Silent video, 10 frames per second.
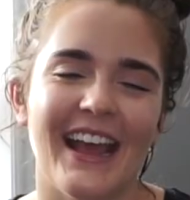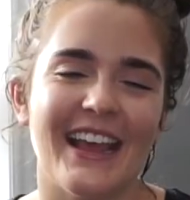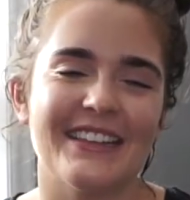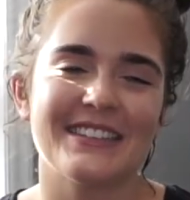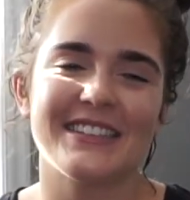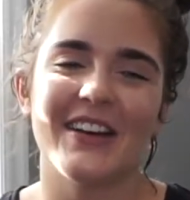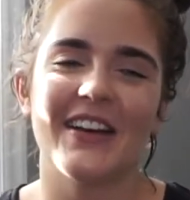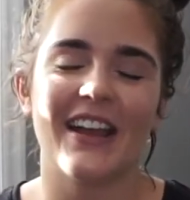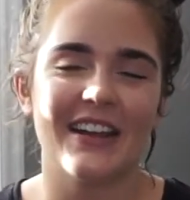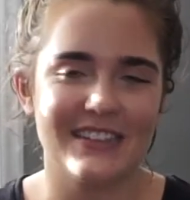And so
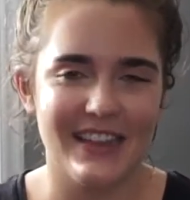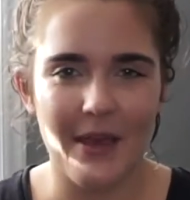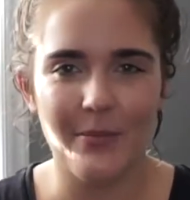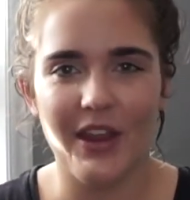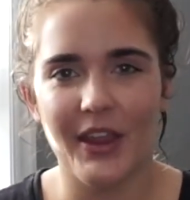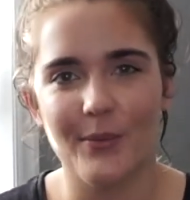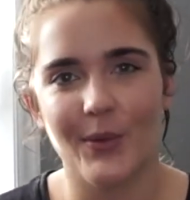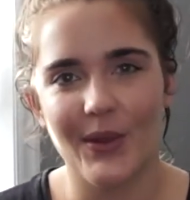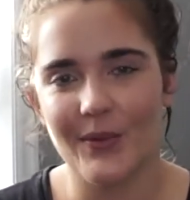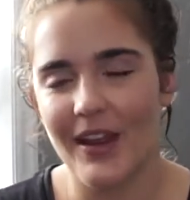I got to that breaking
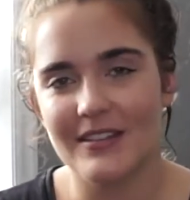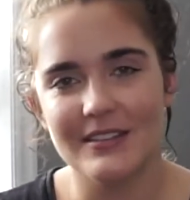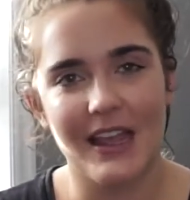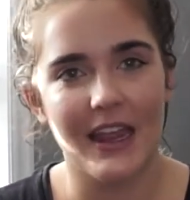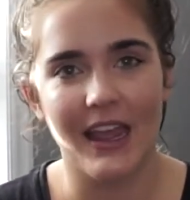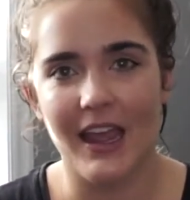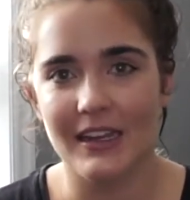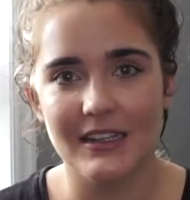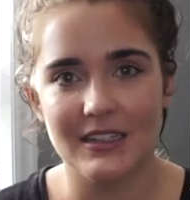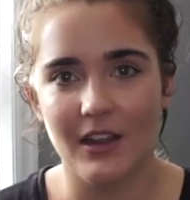point where I was like, I
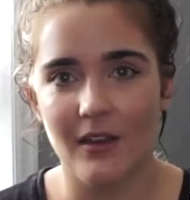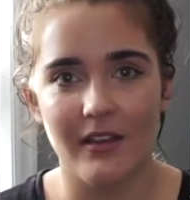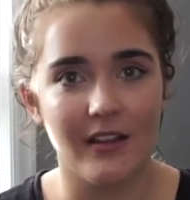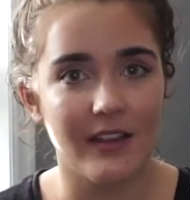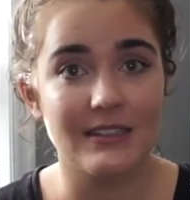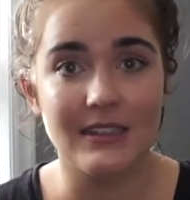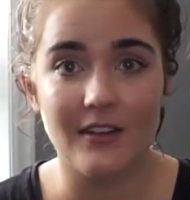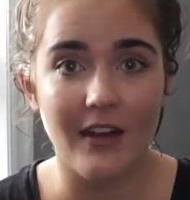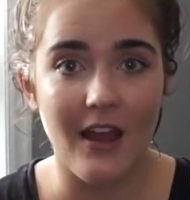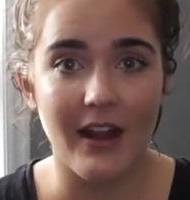need to go the holistic
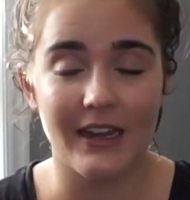route.